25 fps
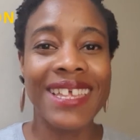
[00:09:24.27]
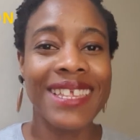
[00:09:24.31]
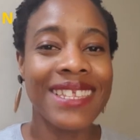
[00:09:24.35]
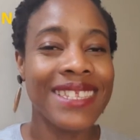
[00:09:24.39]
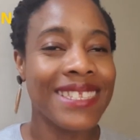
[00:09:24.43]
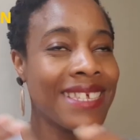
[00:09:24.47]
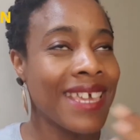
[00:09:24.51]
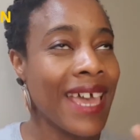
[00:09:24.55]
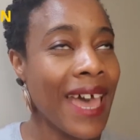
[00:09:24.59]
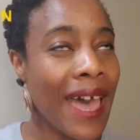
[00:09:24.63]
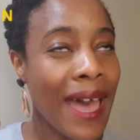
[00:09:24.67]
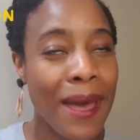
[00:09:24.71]

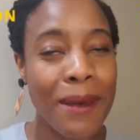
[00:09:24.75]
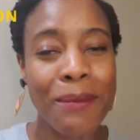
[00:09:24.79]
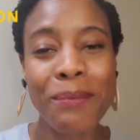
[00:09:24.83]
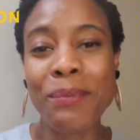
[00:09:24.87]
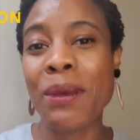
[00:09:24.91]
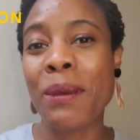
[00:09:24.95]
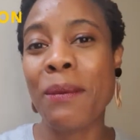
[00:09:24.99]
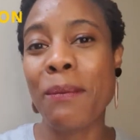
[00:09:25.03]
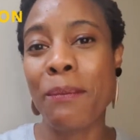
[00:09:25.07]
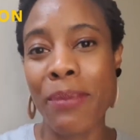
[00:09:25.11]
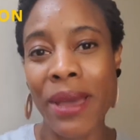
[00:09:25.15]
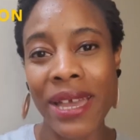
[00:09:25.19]
Tap
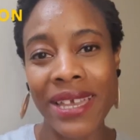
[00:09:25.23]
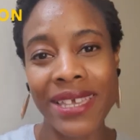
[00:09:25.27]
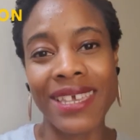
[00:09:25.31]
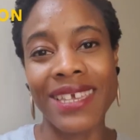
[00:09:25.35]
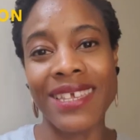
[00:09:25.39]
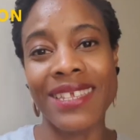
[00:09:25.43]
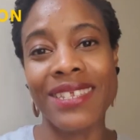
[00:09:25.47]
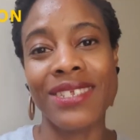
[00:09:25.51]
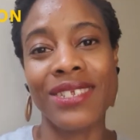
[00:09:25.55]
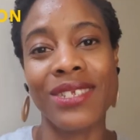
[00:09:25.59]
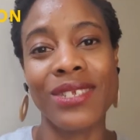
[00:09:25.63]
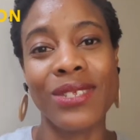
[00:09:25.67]
back
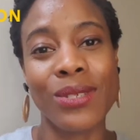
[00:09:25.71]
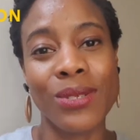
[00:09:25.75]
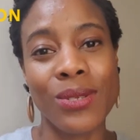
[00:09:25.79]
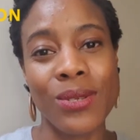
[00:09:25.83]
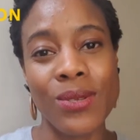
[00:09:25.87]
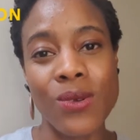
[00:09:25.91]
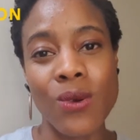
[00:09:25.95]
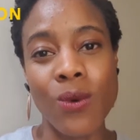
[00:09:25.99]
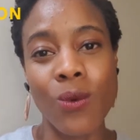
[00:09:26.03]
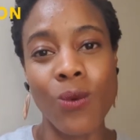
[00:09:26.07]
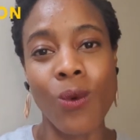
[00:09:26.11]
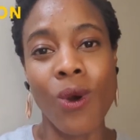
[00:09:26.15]
into
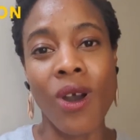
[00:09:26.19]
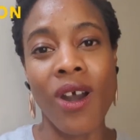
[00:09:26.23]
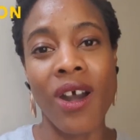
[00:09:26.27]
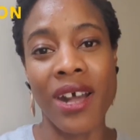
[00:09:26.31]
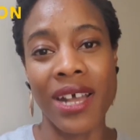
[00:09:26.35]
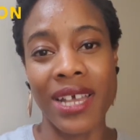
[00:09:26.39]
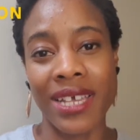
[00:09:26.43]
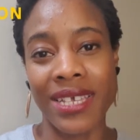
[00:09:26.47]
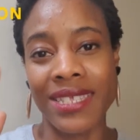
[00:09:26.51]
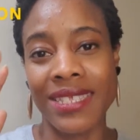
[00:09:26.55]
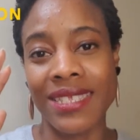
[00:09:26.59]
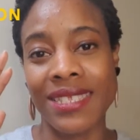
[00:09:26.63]
your
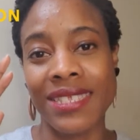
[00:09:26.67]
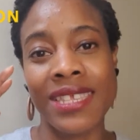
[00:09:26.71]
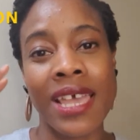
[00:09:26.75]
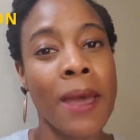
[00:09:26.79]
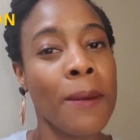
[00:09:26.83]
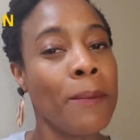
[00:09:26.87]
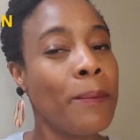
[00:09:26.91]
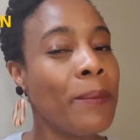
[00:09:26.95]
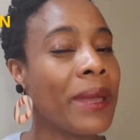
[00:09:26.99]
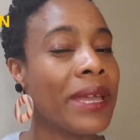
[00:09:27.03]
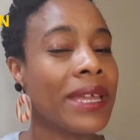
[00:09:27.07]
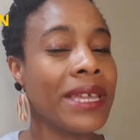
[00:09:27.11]
whys,
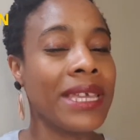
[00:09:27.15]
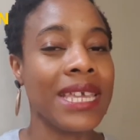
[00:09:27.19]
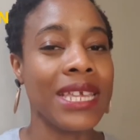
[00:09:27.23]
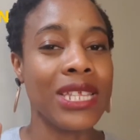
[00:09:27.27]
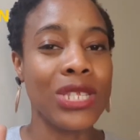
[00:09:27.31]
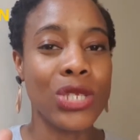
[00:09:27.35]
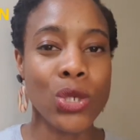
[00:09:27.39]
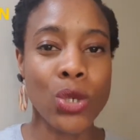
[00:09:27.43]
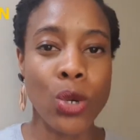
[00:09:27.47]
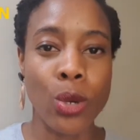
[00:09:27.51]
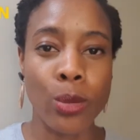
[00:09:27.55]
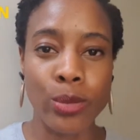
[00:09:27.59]
tap back
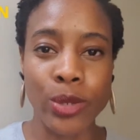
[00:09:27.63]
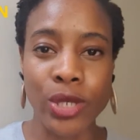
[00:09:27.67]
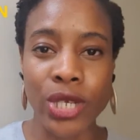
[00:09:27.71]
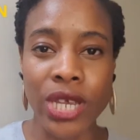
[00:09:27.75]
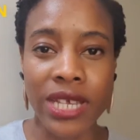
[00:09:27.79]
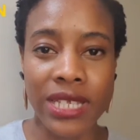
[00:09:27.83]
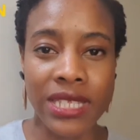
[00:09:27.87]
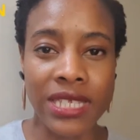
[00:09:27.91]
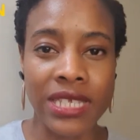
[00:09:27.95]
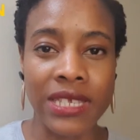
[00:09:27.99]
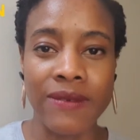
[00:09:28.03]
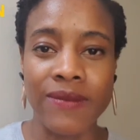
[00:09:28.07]
into your
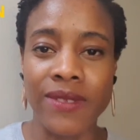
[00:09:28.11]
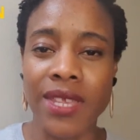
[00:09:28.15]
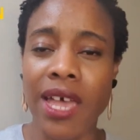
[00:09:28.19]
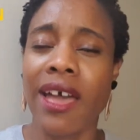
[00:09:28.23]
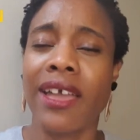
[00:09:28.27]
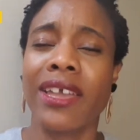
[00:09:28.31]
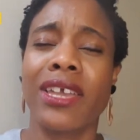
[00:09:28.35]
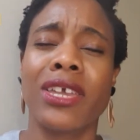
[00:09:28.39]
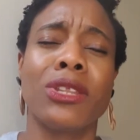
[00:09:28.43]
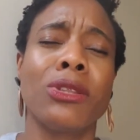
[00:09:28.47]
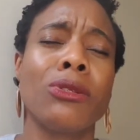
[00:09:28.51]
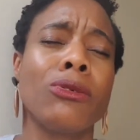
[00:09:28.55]
objectives. I
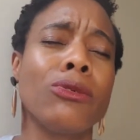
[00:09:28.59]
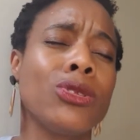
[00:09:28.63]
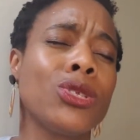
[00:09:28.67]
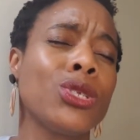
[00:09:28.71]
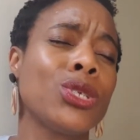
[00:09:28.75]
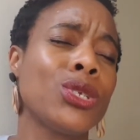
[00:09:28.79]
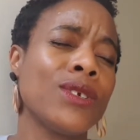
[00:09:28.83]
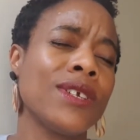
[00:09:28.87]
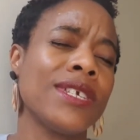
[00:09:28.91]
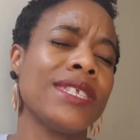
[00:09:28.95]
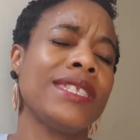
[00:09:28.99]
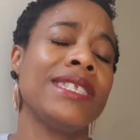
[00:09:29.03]
cannot
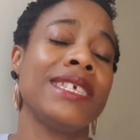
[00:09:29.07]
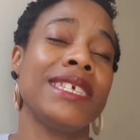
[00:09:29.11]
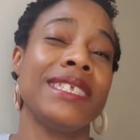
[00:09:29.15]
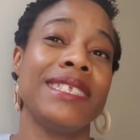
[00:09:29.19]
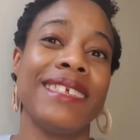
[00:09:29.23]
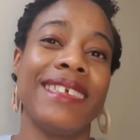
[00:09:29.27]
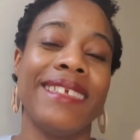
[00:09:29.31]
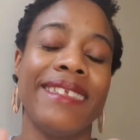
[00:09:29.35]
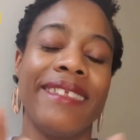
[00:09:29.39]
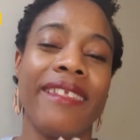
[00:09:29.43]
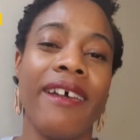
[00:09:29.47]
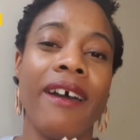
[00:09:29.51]
stress this
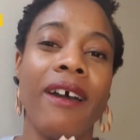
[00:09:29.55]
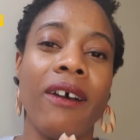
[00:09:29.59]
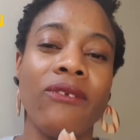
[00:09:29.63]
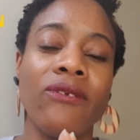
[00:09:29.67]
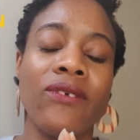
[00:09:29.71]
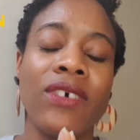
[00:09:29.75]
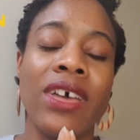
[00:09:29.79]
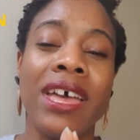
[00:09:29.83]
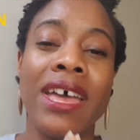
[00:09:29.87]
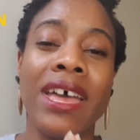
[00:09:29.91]
enough.